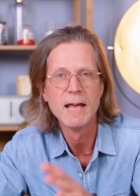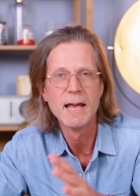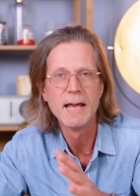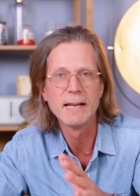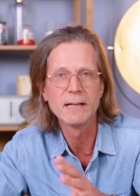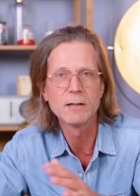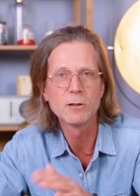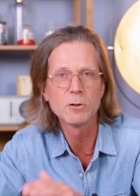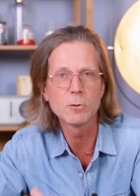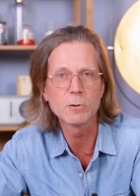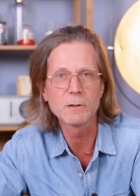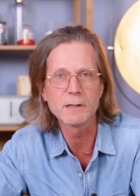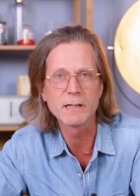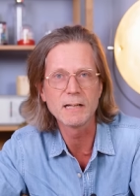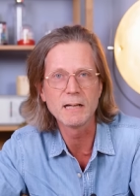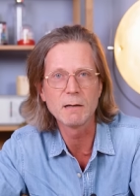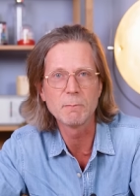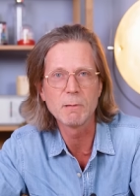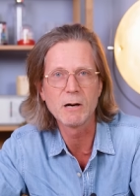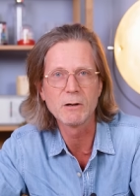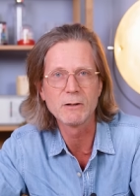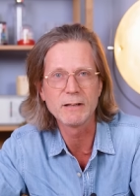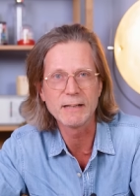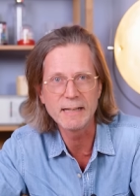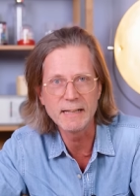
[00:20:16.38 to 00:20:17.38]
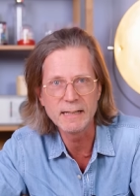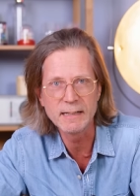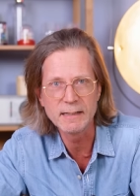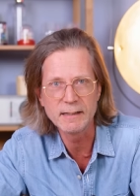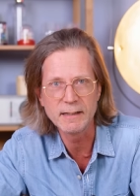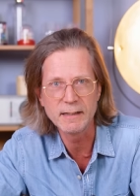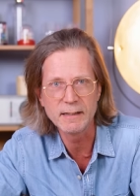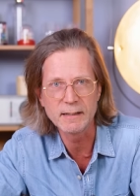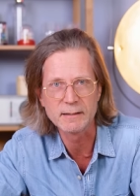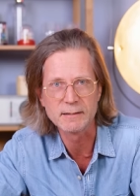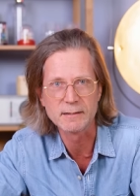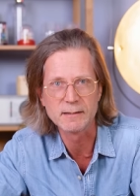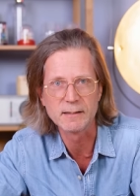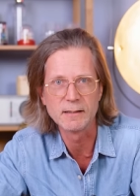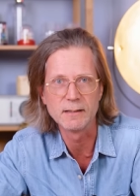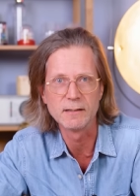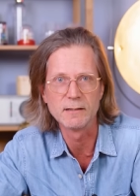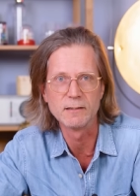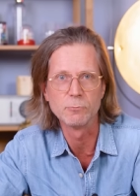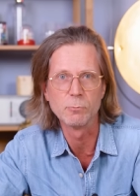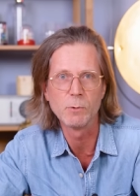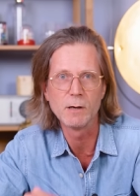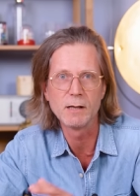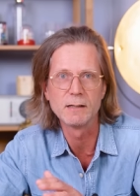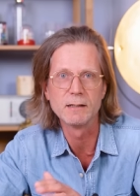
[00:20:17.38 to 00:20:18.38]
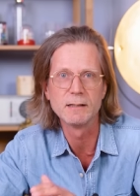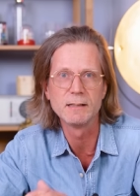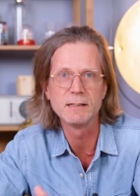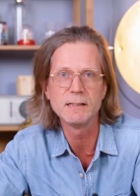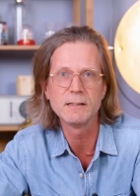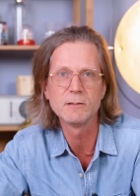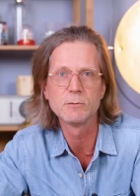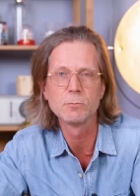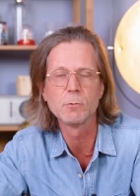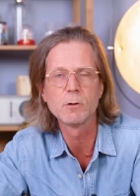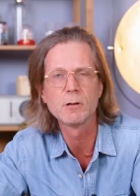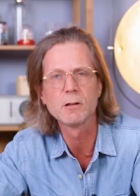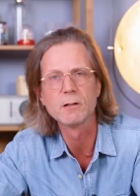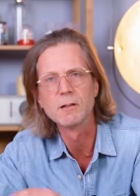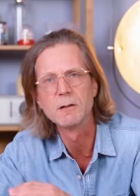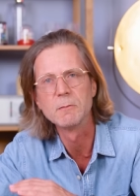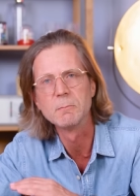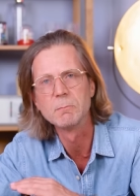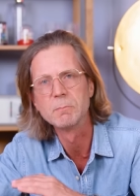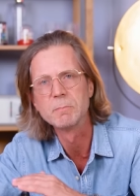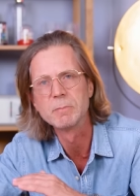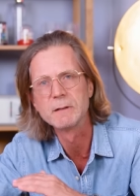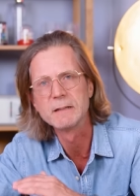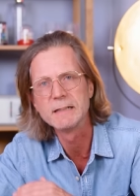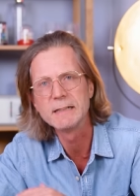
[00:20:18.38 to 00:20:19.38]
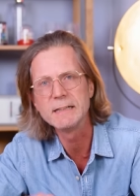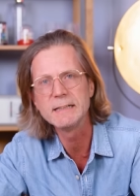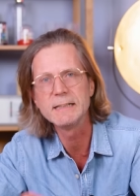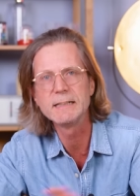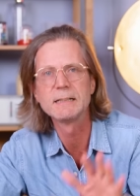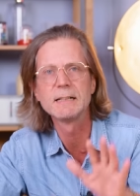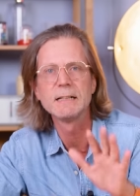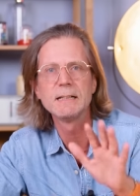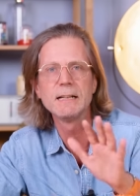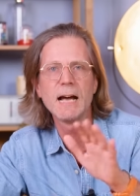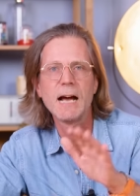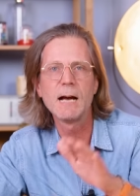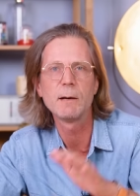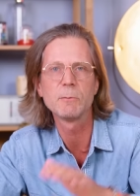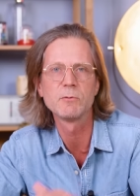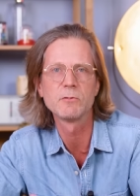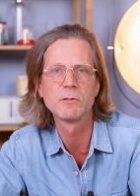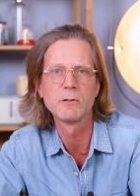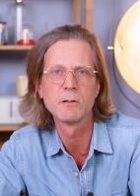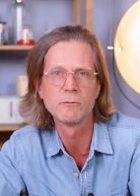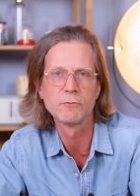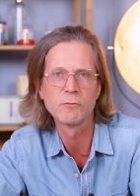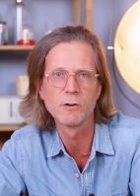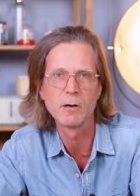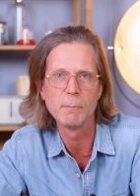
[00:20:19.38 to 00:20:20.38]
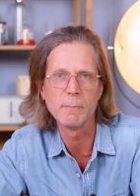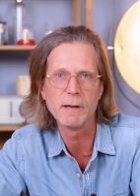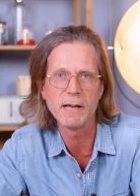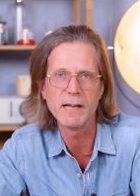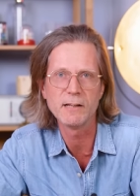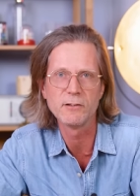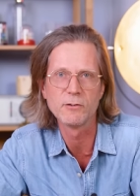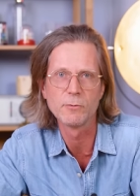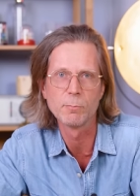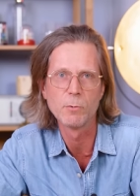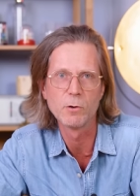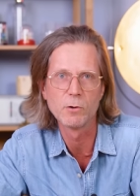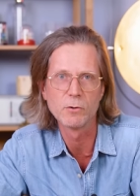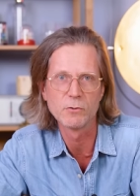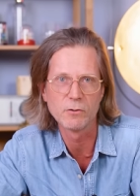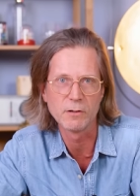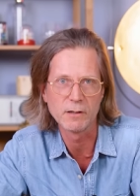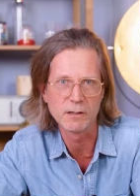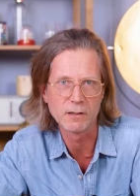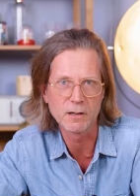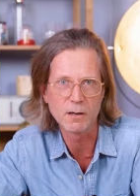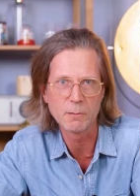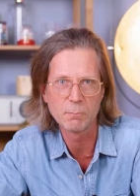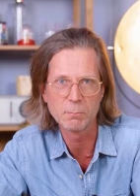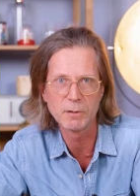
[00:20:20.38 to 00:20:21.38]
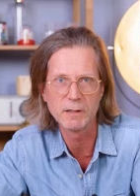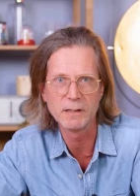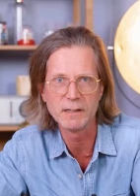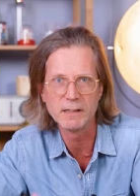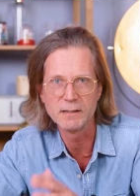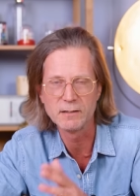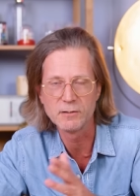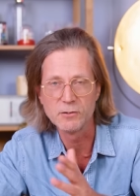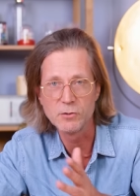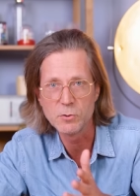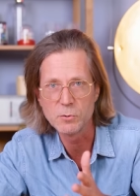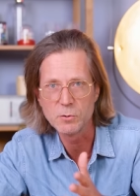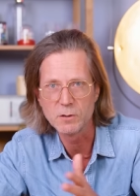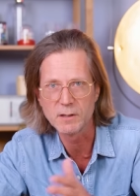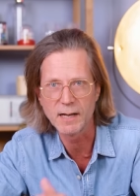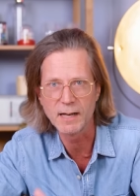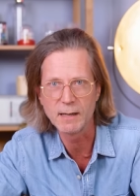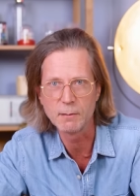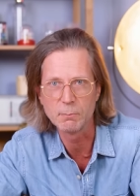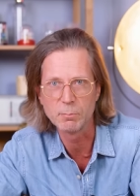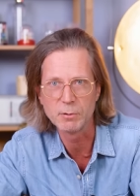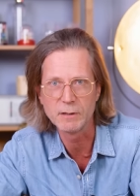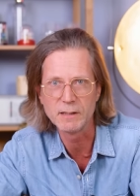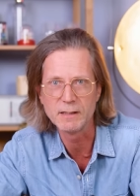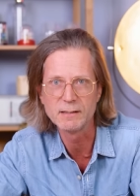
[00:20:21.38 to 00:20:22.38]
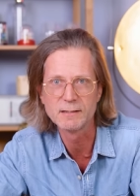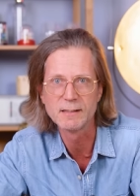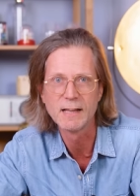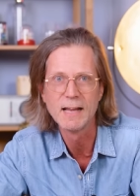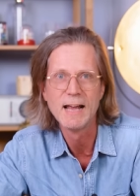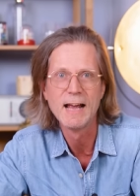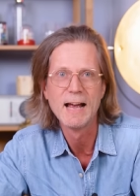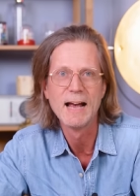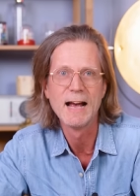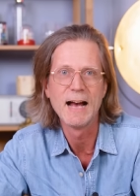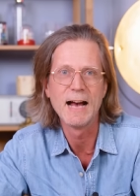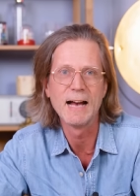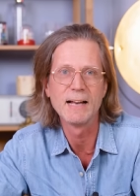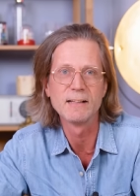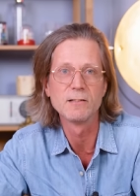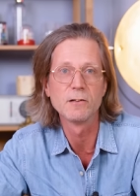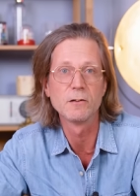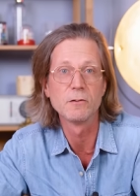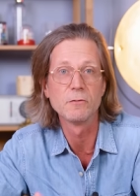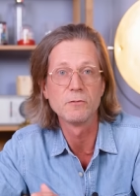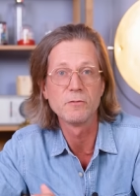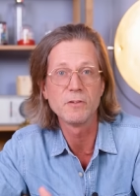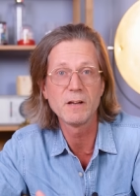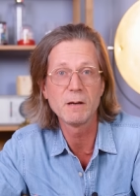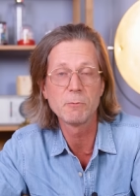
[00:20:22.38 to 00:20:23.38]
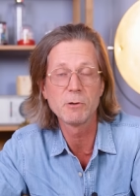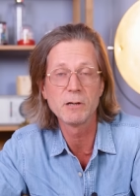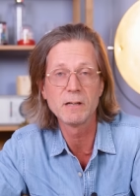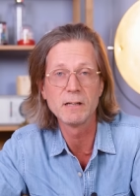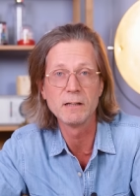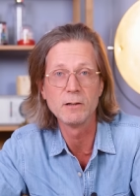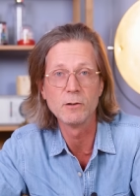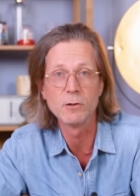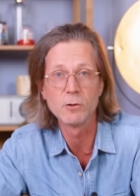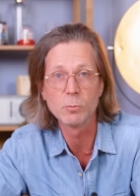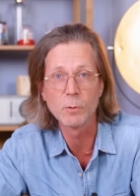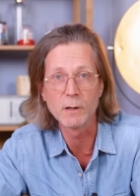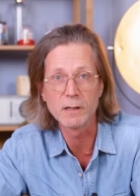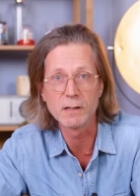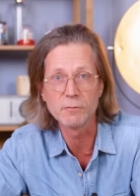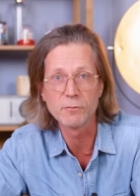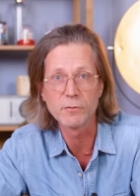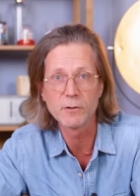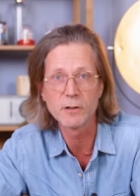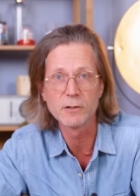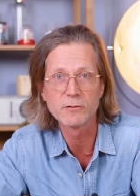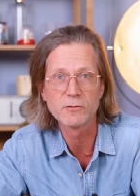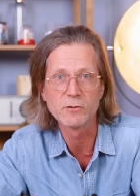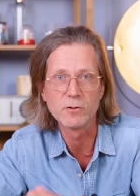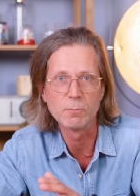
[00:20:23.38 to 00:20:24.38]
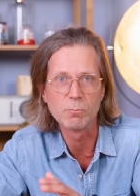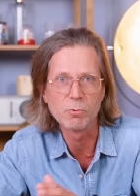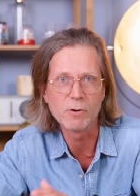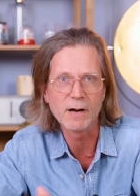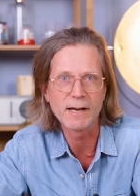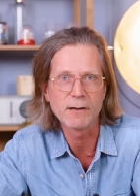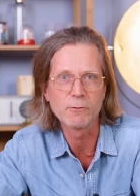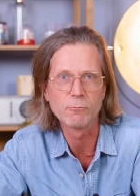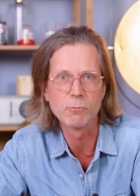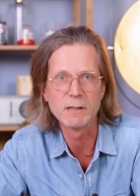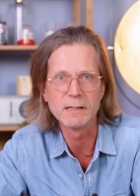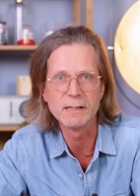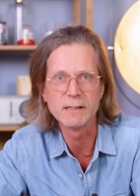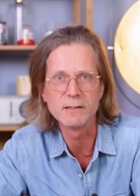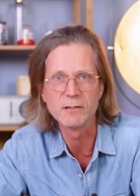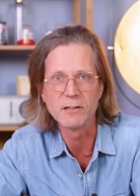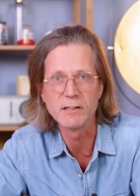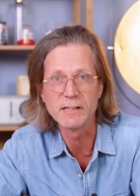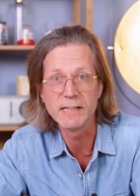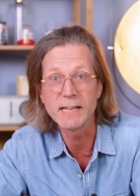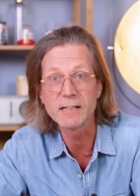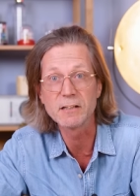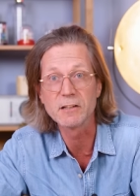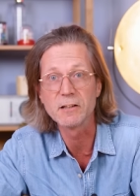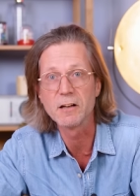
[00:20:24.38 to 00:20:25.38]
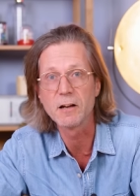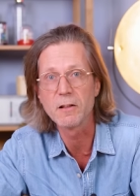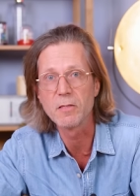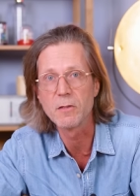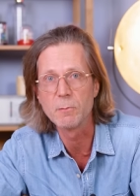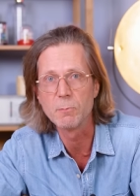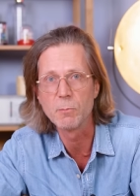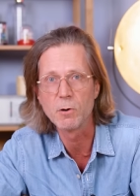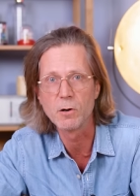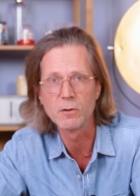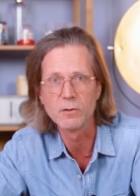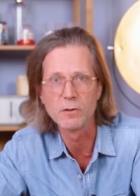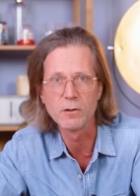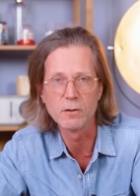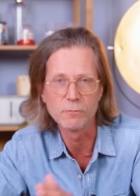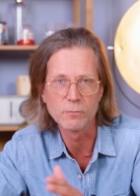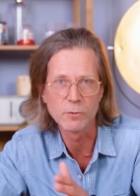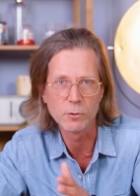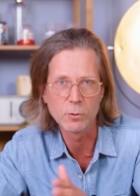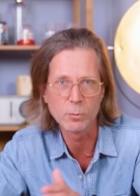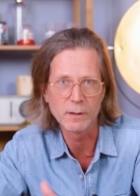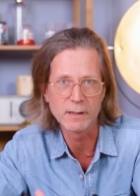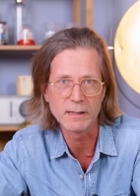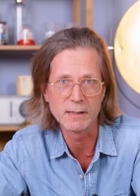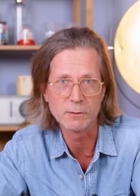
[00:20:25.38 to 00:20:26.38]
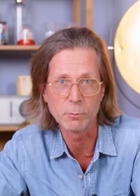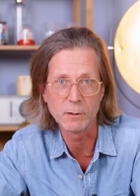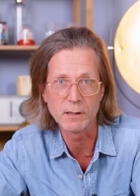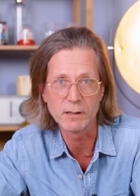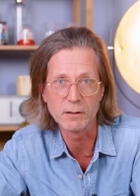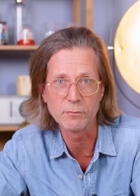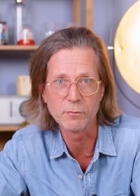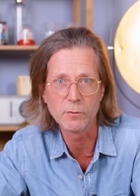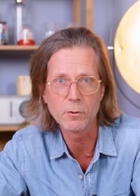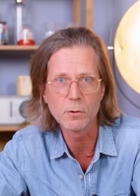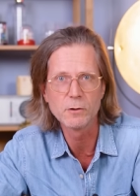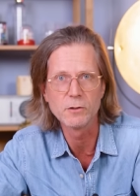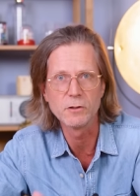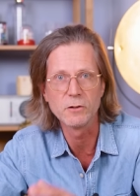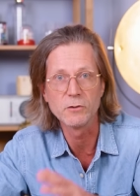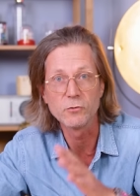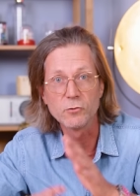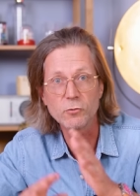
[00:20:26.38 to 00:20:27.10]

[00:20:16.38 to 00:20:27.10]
And talking about indexes, well, these were completely absent from H. Moser & Company's new timepiece, as on February the 21st, the brand released yet another model for 2024, the